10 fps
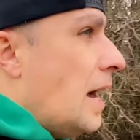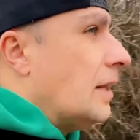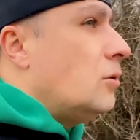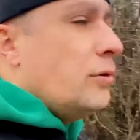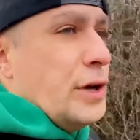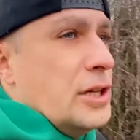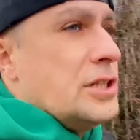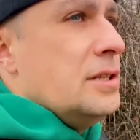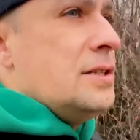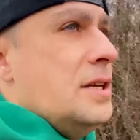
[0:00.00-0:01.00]
I don't know if you guys
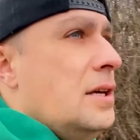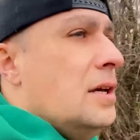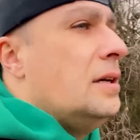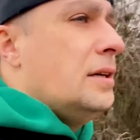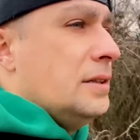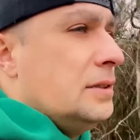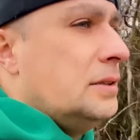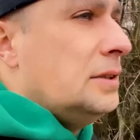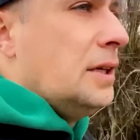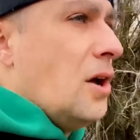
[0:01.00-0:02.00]
can see
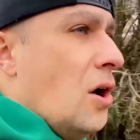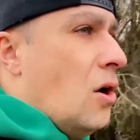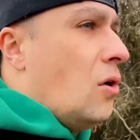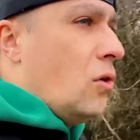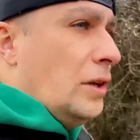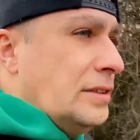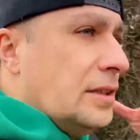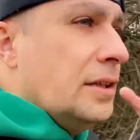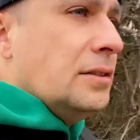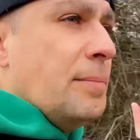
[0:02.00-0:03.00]
or
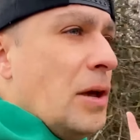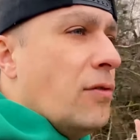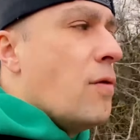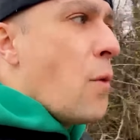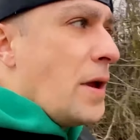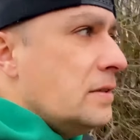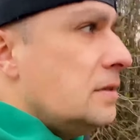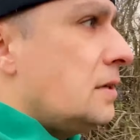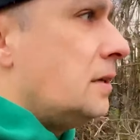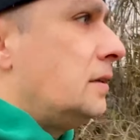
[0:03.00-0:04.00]
listen, is a bit of a
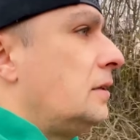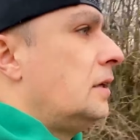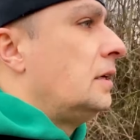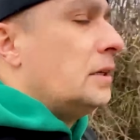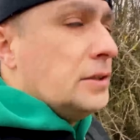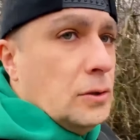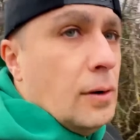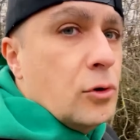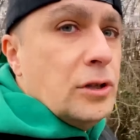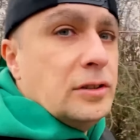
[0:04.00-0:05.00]
wind, so
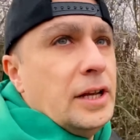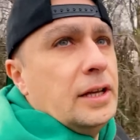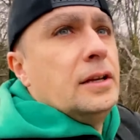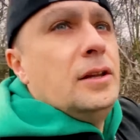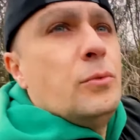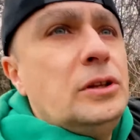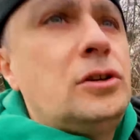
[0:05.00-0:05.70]
I'm gonna take the wind